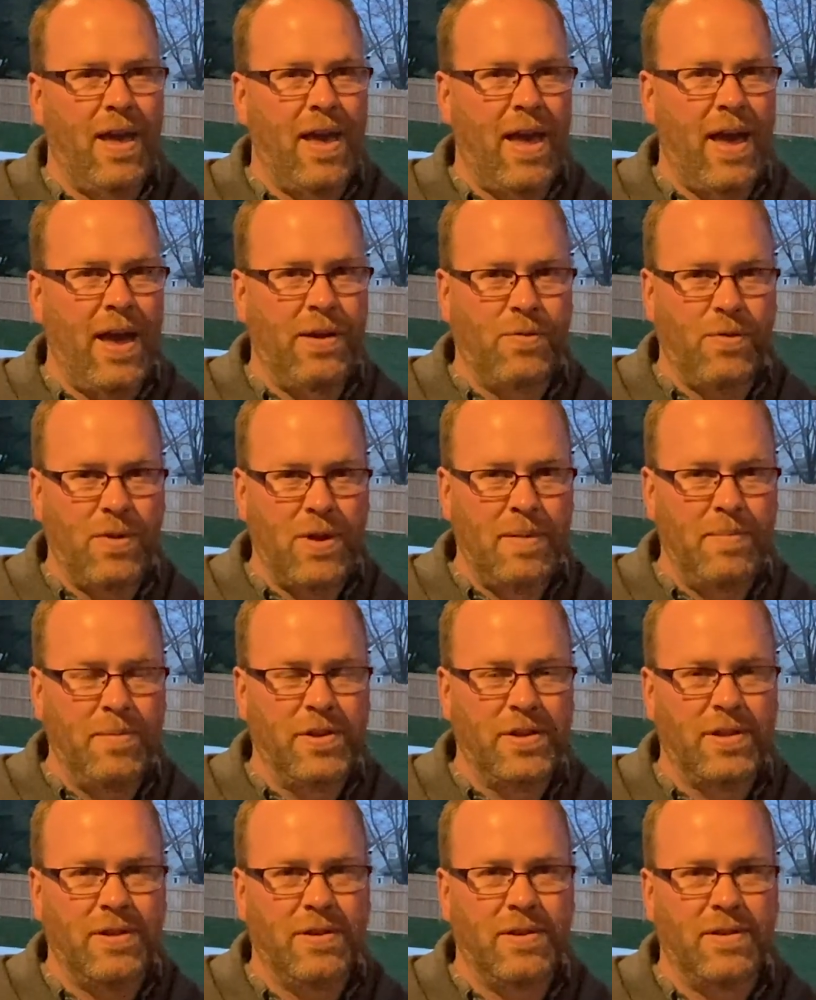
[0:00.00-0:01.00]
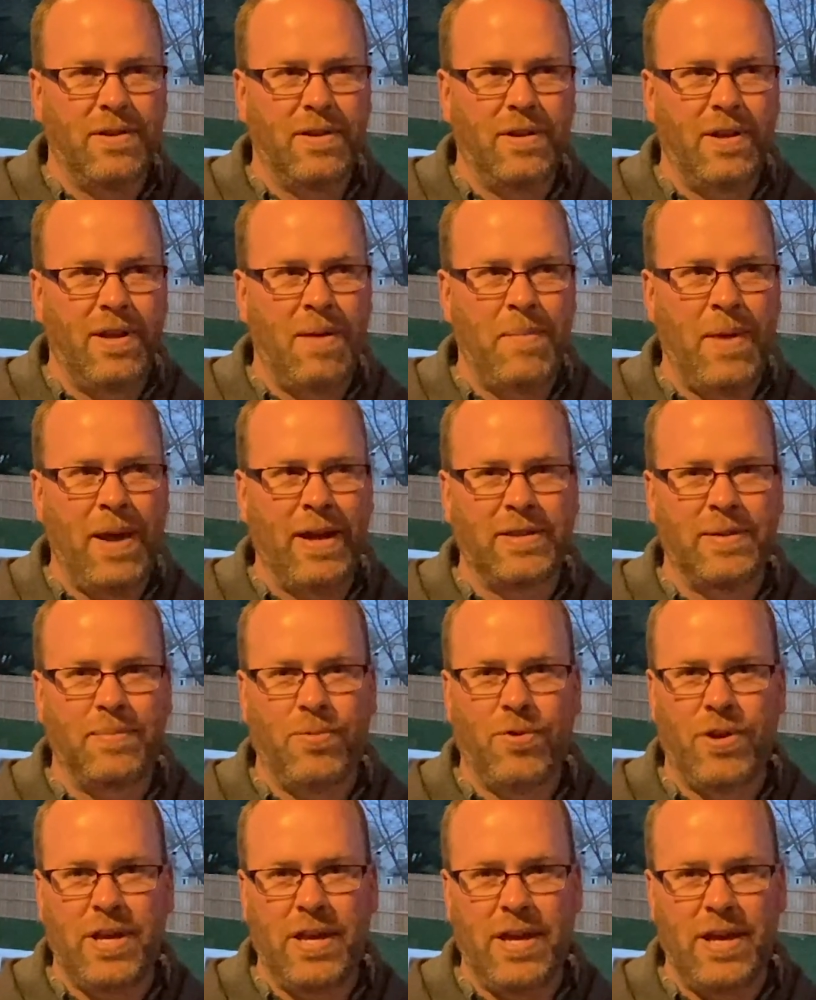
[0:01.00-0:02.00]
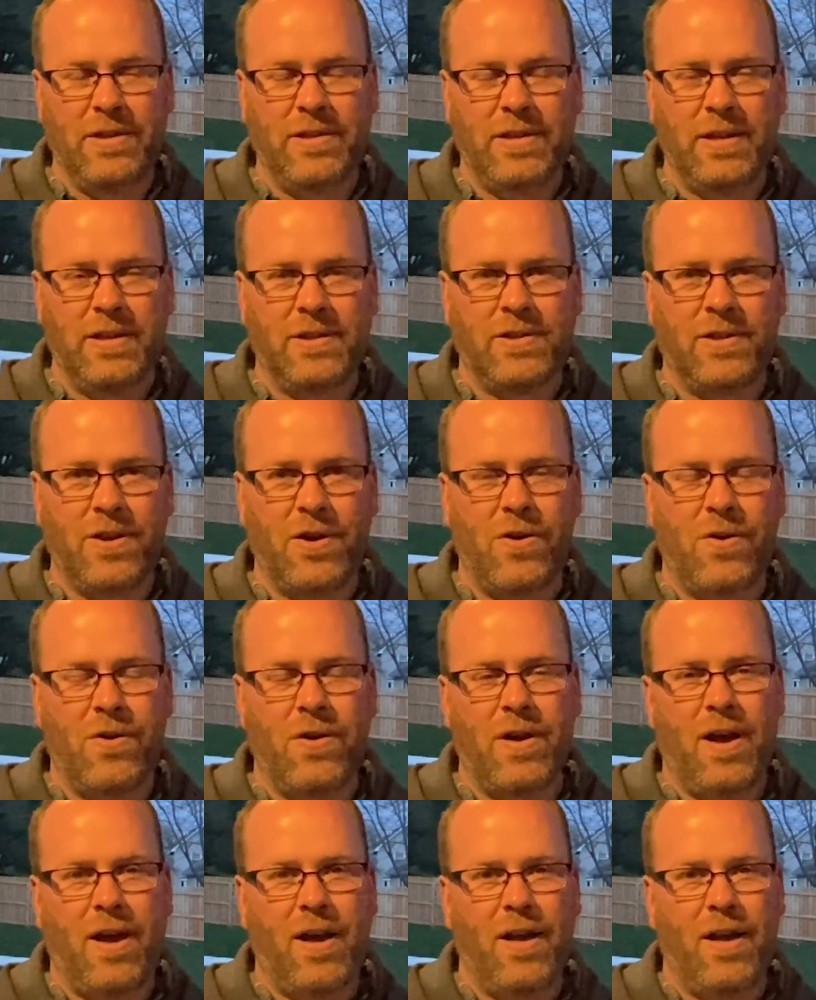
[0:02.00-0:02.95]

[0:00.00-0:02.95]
and ribs, it makes it pretty easy. So